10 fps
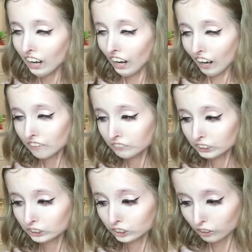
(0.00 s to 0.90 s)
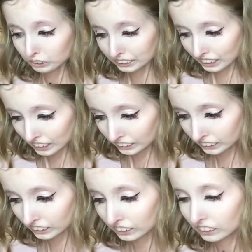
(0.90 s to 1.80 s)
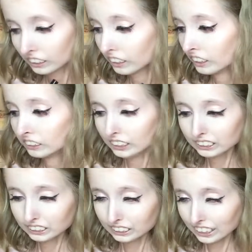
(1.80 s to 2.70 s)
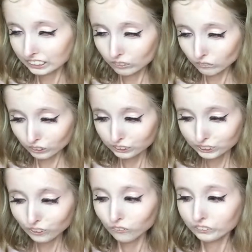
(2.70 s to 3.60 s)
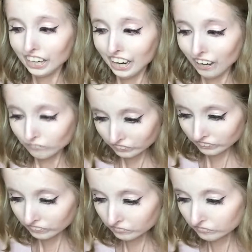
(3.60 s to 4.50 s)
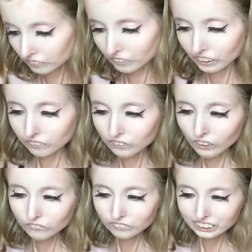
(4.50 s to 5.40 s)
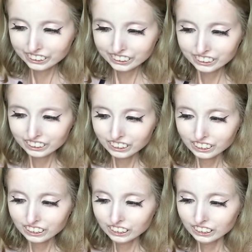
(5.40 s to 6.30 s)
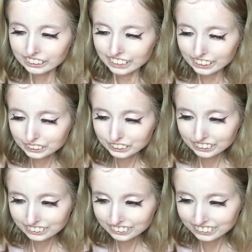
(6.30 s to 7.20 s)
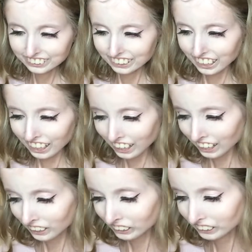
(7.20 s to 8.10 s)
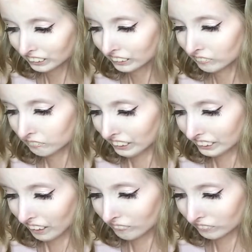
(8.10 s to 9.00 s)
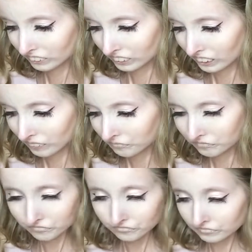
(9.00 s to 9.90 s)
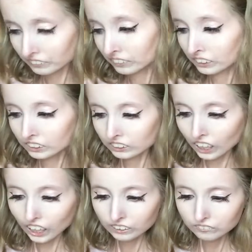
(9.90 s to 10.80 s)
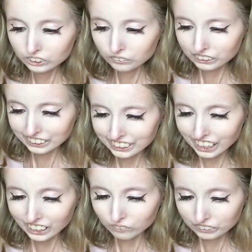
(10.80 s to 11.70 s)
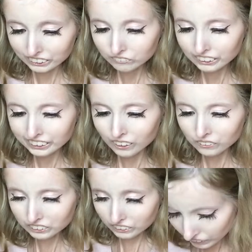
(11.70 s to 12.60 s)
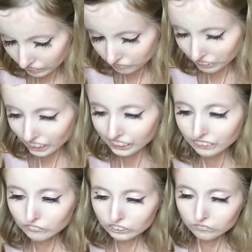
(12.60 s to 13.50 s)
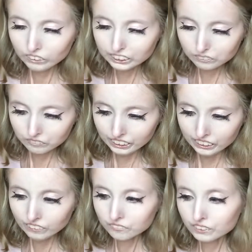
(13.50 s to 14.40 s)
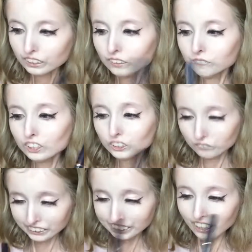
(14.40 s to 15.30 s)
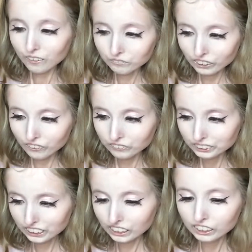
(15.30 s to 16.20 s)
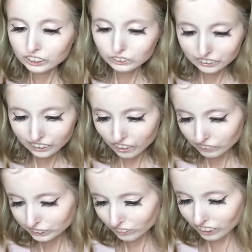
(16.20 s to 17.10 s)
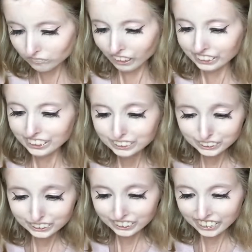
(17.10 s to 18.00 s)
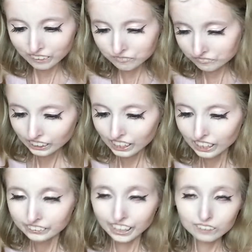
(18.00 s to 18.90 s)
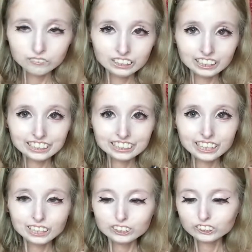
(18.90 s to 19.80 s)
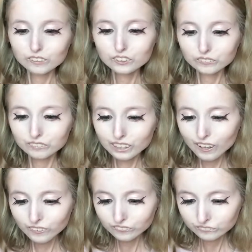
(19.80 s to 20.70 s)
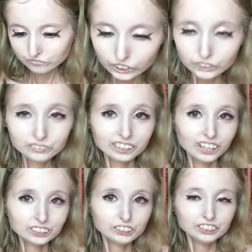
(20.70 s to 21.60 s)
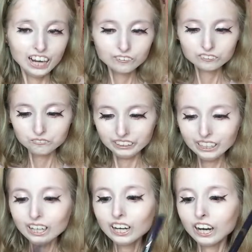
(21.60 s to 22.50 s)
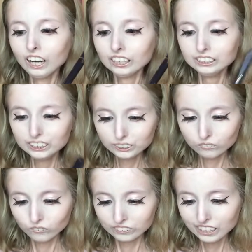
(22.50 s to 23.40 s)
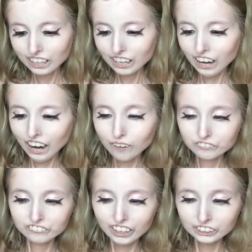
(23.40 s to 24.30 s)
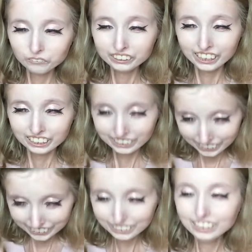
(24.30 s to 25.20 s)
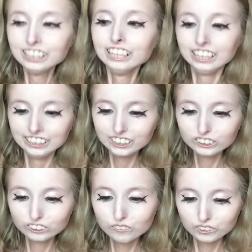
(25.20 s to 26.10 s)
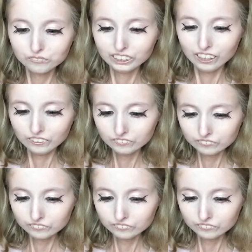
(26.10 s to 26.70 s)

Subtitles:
I've been so sick. This is like the worst cold ever. Hopefully next year I'll make up for not doing Halloween videos. But if you miss me between uploads, you can always follow me on Instagram. That'll be linked in the description below. You can also chat with me on Discord. I'll provide you with a link in the description below.